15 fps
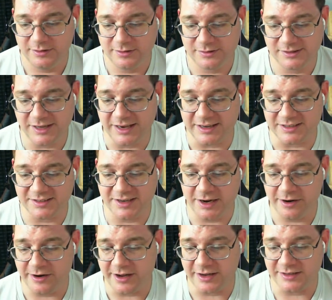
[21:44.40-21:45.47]
kind of
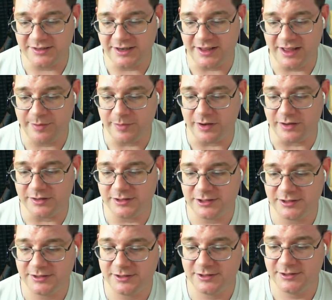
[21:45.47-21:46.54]
scary, I can tell you that much.
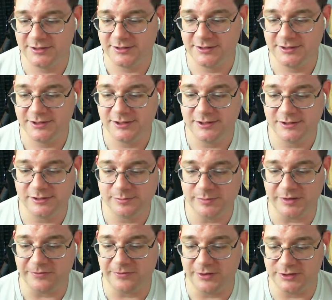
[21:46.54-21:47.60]

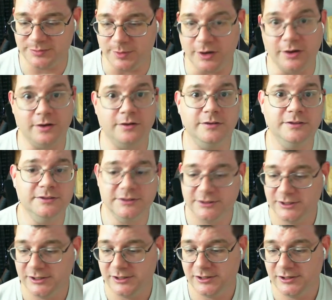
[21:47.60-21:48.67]
Big fuzzball.
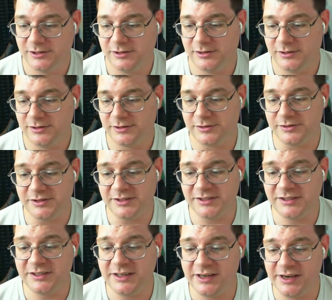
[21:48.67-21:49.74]
So let's
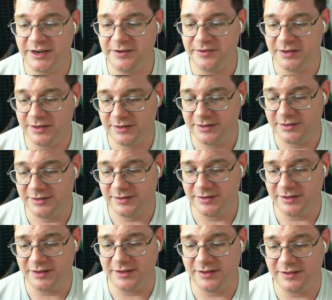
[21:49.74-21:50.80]
see. He
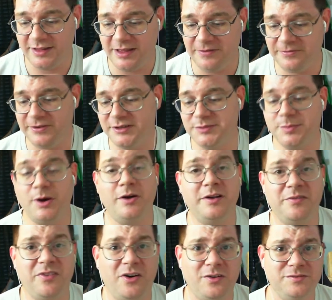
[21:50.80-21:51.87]
that fuzzball
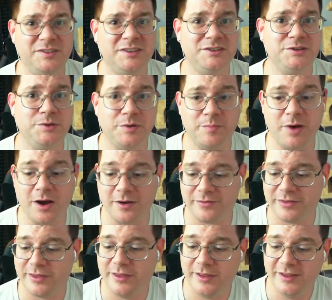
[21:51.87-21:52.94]
evolves into a moth.
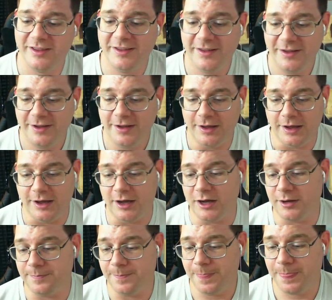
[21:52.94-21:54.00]

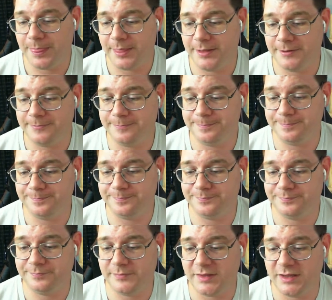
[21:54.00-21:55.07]
Um,
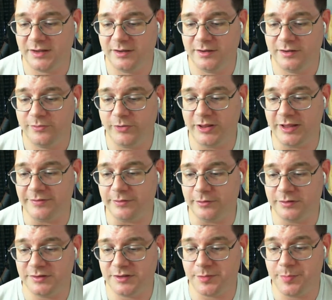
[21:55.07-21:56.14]
what level?
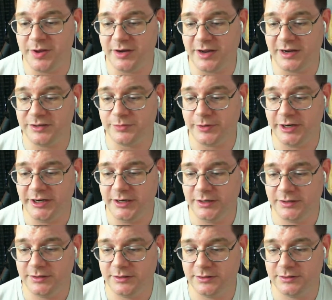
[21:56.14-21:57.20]
The beat 920.
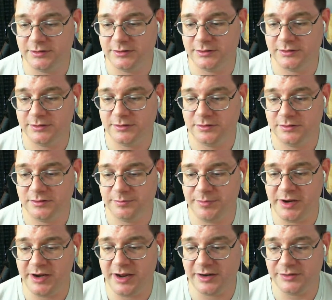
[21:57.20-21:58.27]

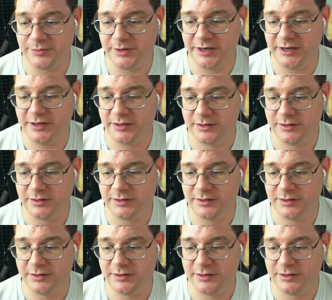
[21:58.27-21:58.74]
Beat 920.